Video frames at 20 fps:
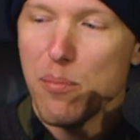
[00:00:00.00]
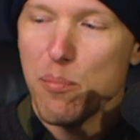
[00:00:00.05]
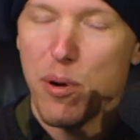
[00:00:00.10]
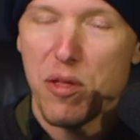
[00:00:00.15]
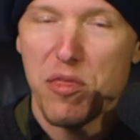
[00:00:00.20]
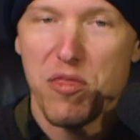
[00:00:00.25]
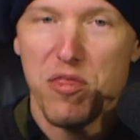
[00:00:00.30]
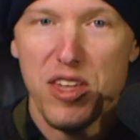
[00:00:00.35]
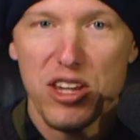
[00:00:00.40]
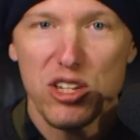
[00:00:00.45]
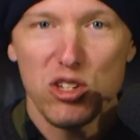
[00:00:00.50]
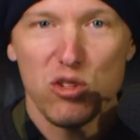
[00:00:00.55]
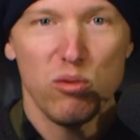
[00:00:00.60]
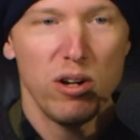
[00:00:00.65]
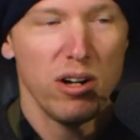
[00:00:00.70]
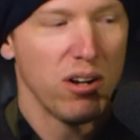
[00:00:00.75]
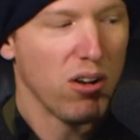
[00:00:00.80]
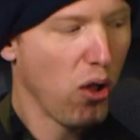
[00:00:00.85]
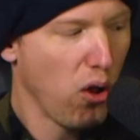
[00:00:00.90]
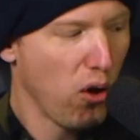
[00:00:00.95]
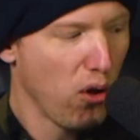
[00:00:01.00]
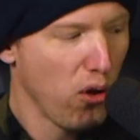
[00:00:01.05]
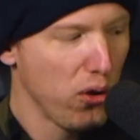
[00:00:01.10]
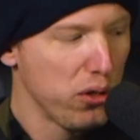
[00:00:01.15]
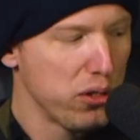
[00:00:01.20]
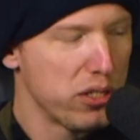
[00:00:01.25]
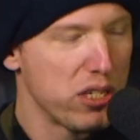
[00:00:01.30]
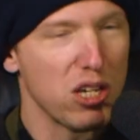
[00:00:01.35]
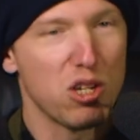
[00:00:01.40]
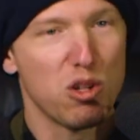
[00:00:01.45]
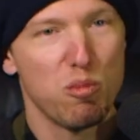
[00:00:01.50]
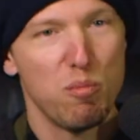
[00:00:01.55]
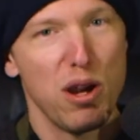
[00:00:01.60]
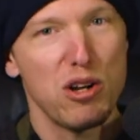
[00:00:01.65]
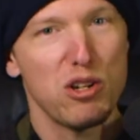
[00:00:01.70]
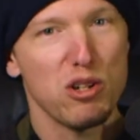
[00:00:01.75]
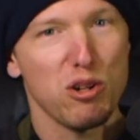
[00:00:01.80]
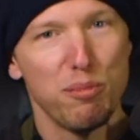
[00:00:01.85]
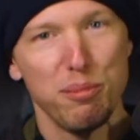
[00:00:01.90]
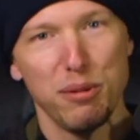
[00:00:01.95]
But this one holds a
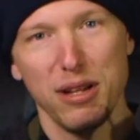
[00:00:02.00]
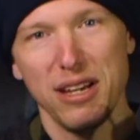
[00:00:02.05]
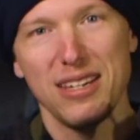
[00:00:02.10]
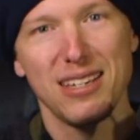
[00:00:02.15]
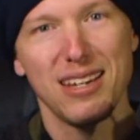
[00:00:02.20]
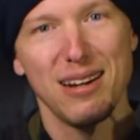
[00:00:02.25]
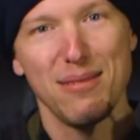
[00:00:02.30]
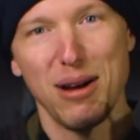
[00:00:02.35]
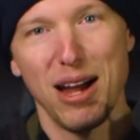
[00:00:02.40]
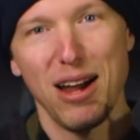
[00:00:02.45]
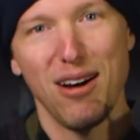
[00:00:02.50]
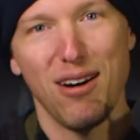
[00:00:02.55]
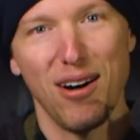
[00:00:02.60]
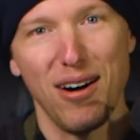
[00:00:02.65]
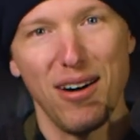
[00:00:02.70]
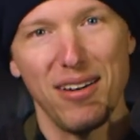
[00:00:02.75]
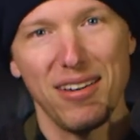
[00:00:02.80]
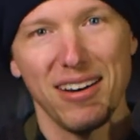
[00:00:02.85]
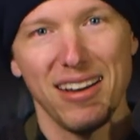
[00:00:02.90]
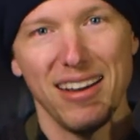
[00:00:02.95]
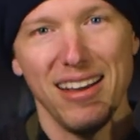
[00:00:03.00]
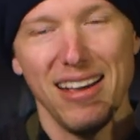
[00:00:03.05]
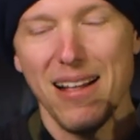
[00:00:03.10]
special place in my heart